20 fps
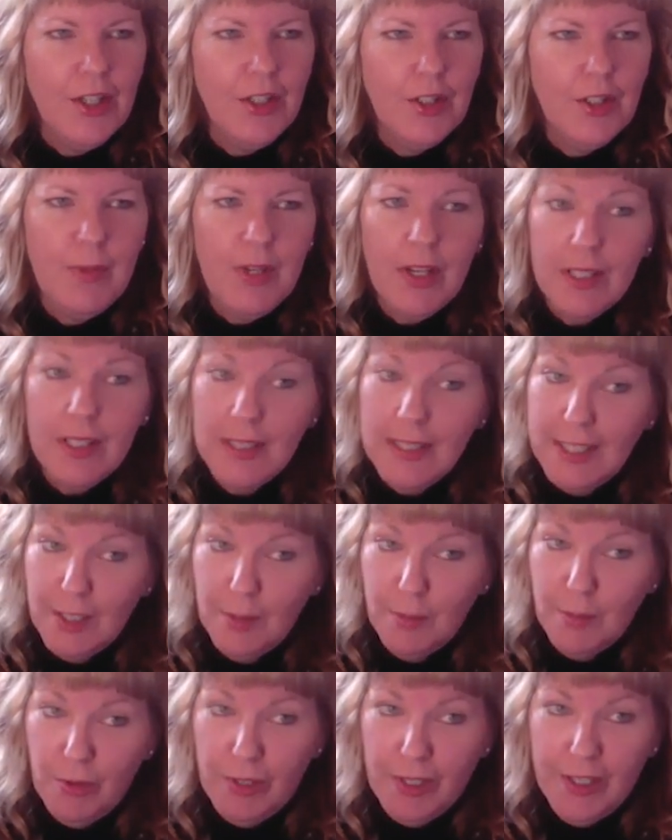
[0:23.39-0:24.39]
To be on the
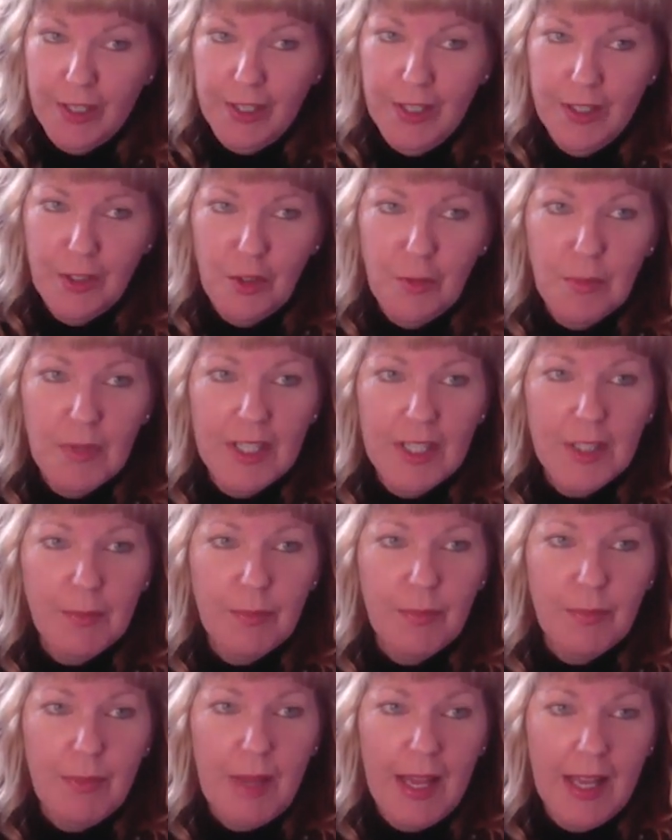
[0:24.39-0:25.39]
leaderboard, you
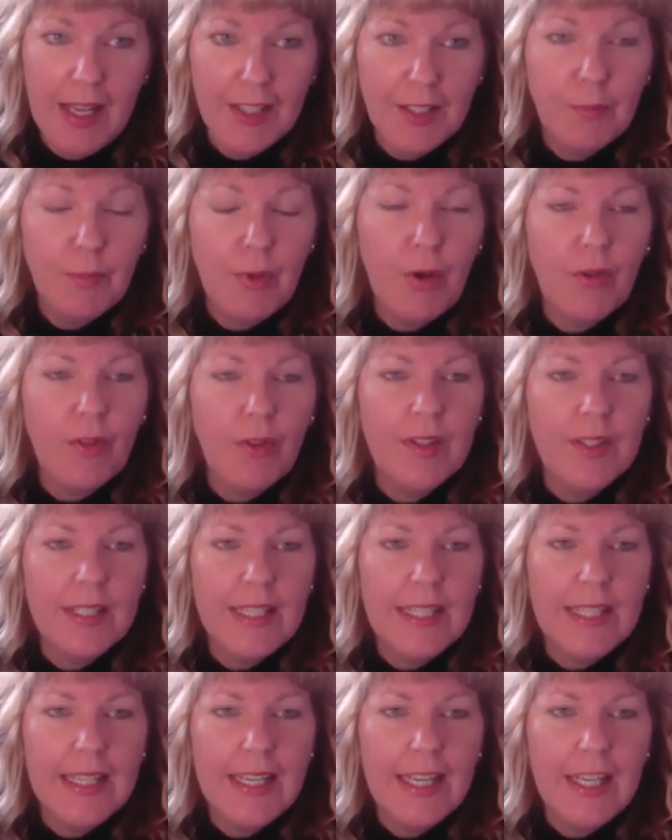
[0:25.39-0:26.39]
must pass both the
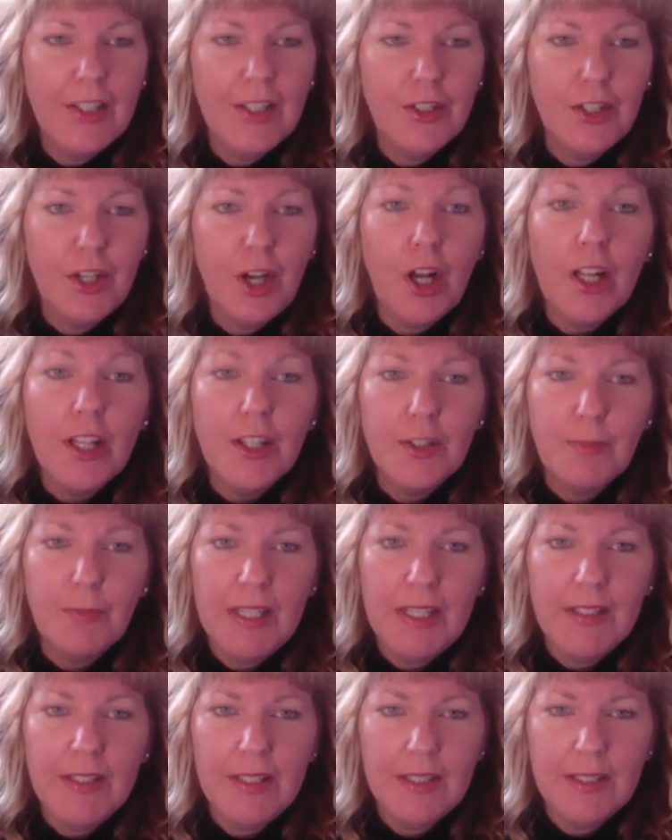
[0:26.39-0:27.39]
CEH knowledge
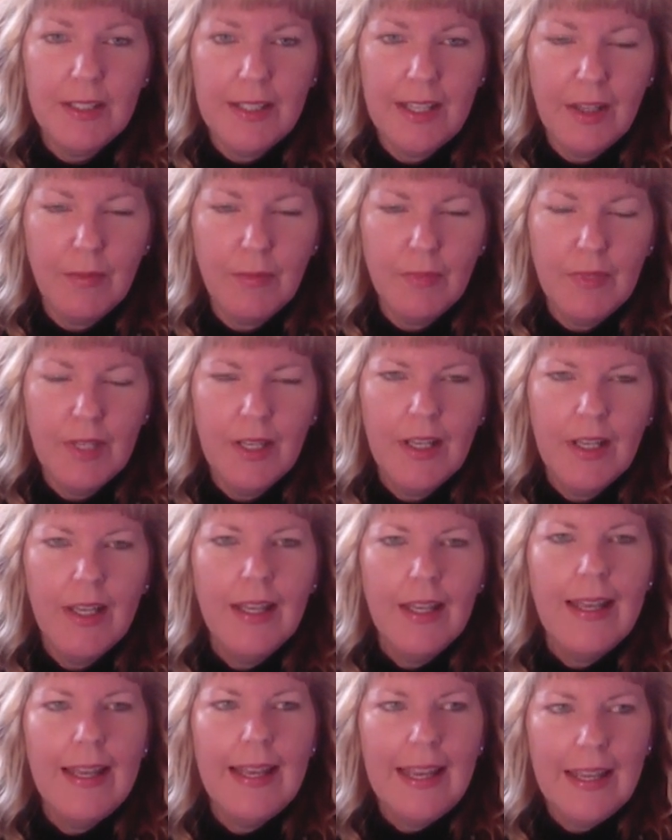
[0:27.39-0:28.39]
based exam
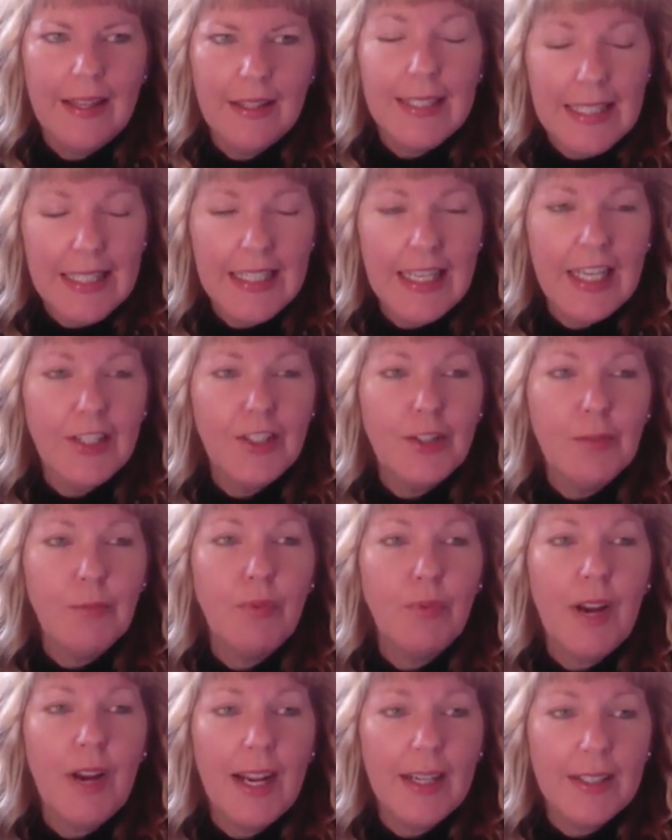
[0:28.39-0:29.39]
and the CEH
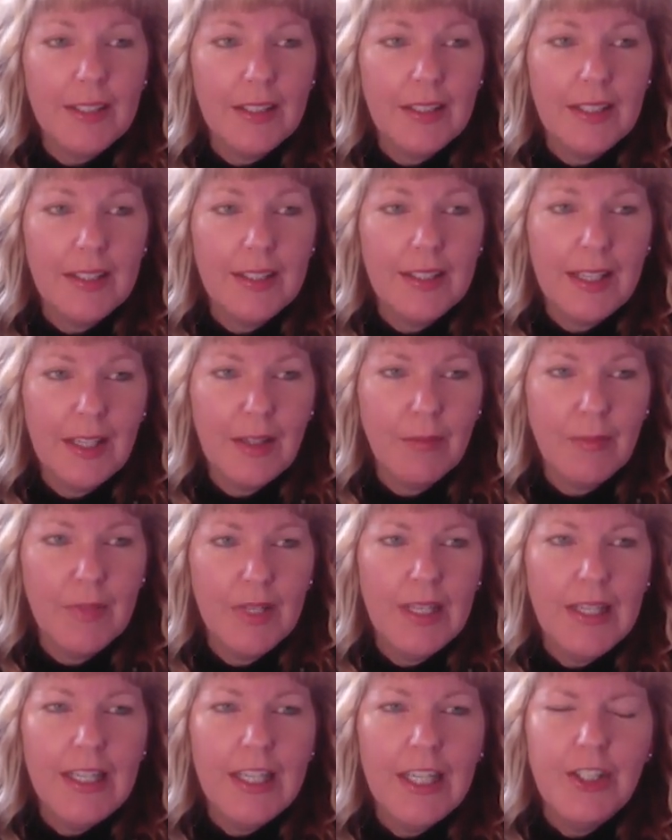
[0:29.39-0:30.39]
practical exam,
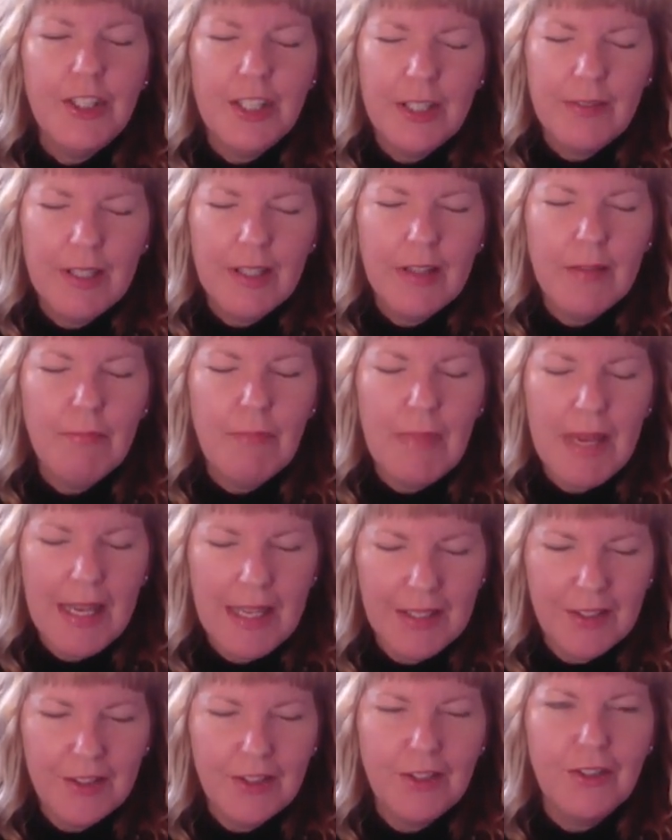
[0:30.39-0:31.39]
achieving the
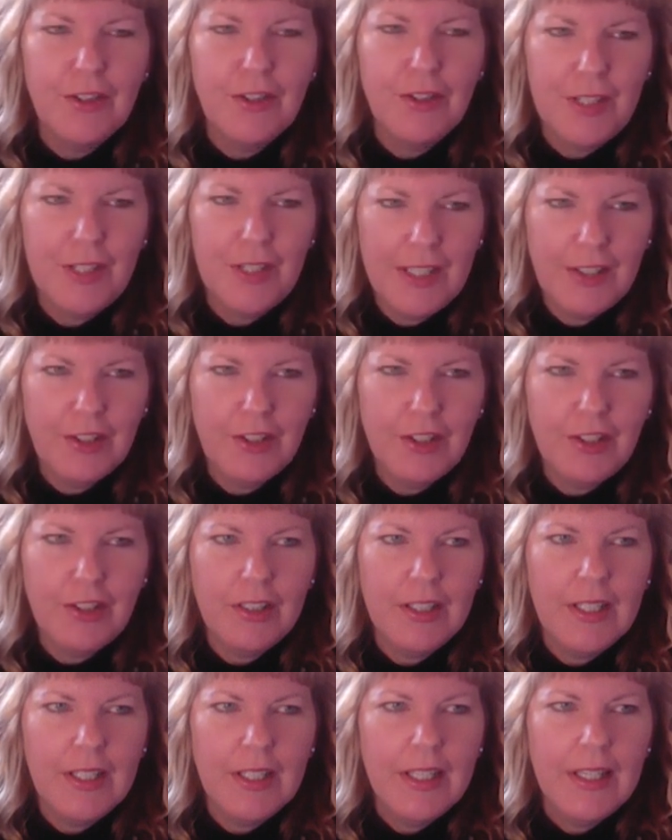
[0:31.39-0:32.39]
master
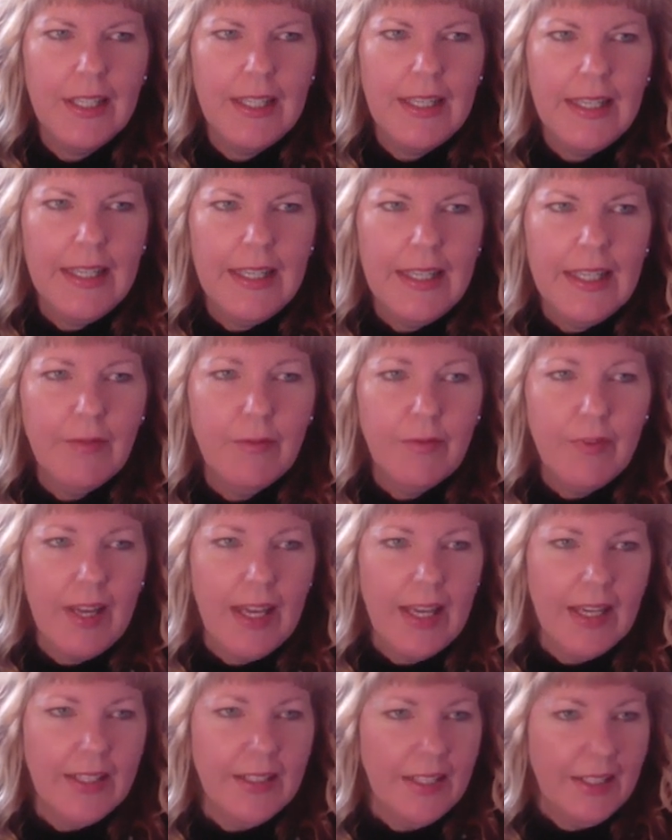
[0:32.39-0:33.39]
credential. In
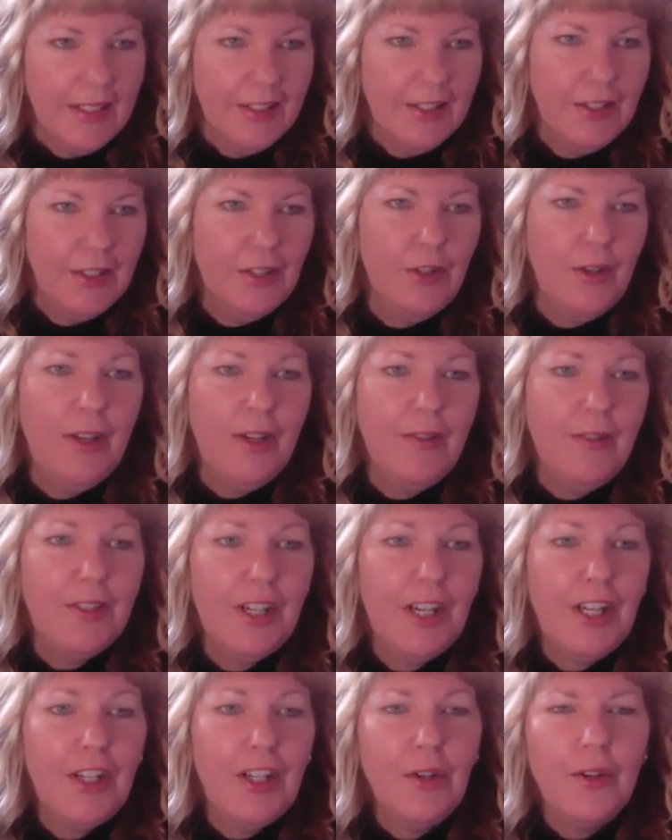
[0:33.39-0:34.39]
fact, you have
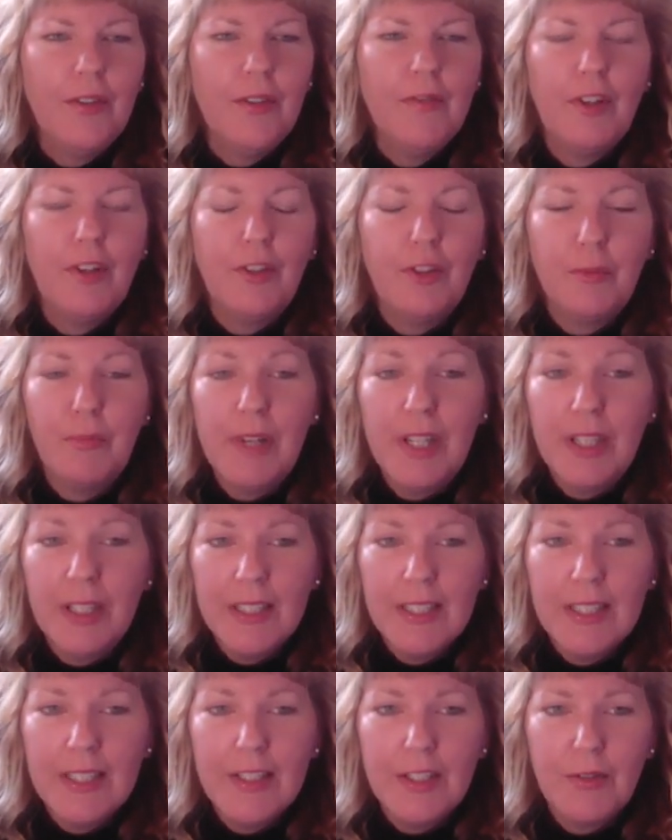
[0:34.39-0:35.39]
to unearth
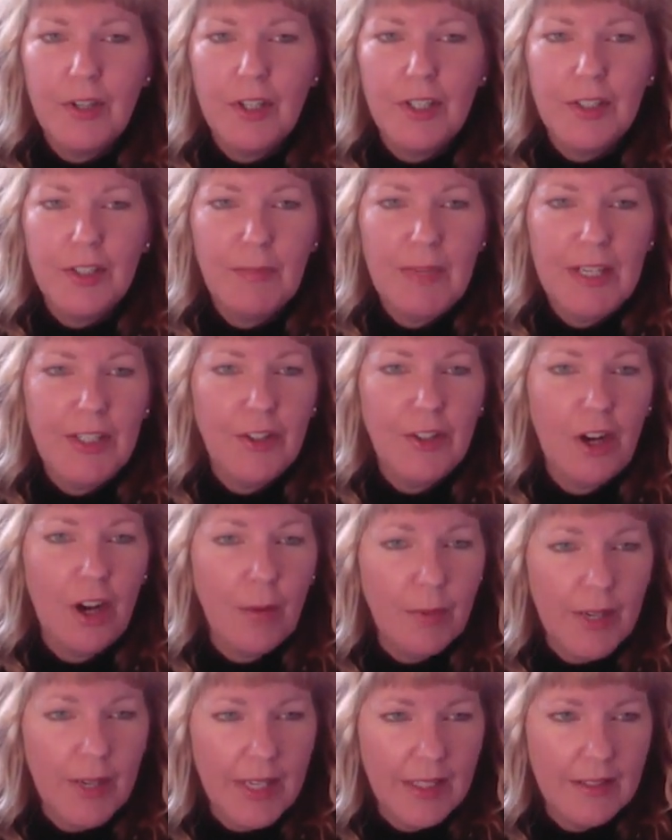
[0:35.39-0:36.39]
vulnerabilities across major
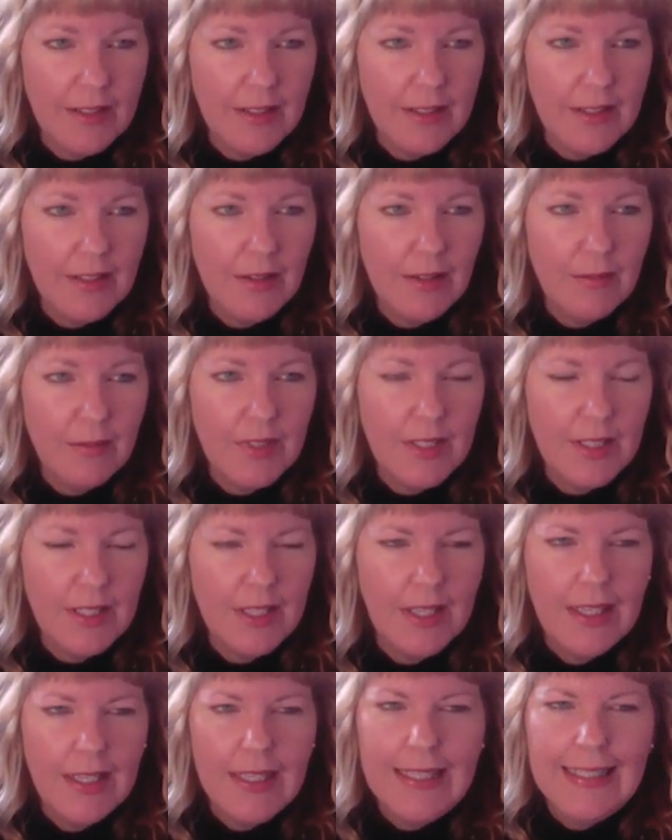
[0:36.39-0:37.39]
operating systems,
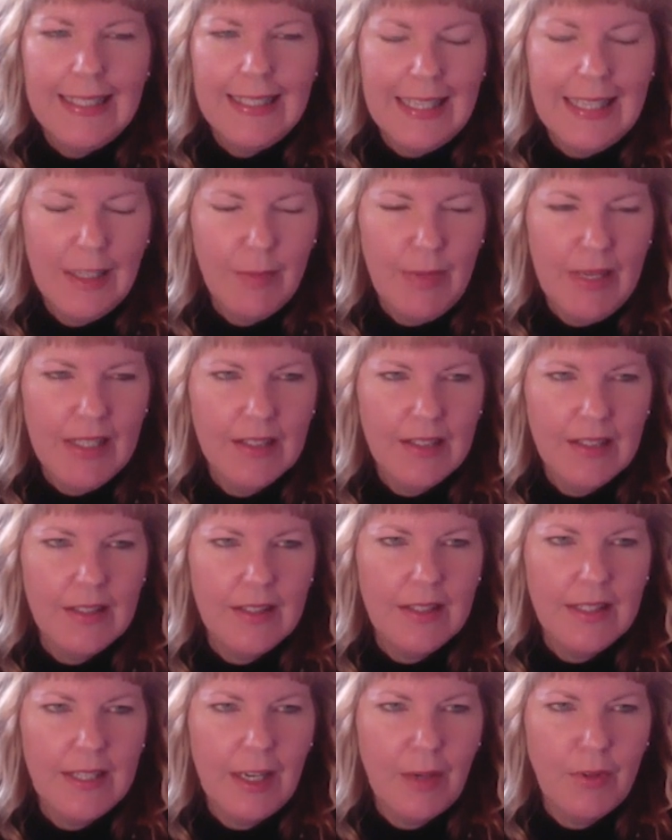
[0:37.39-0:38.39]

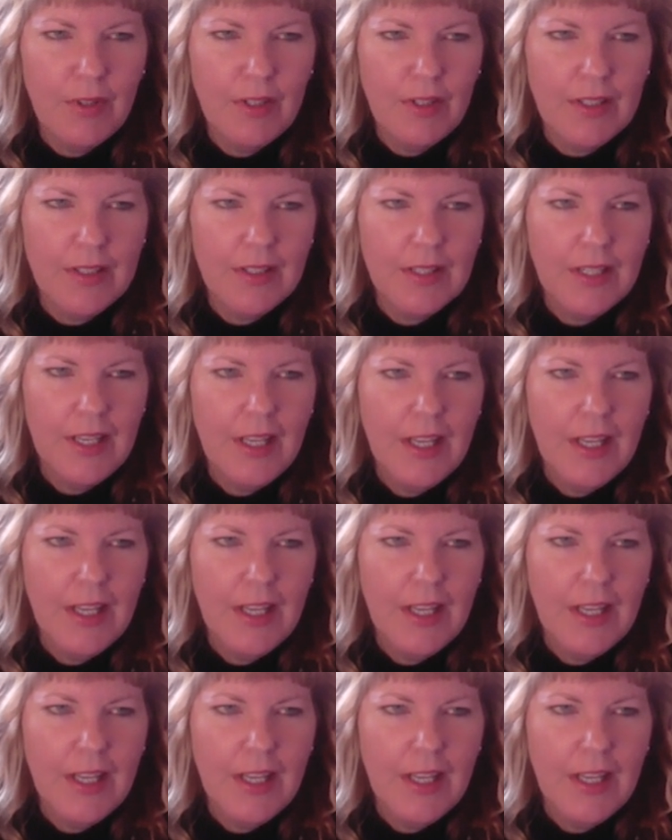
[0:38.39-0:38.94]
databases, and networks.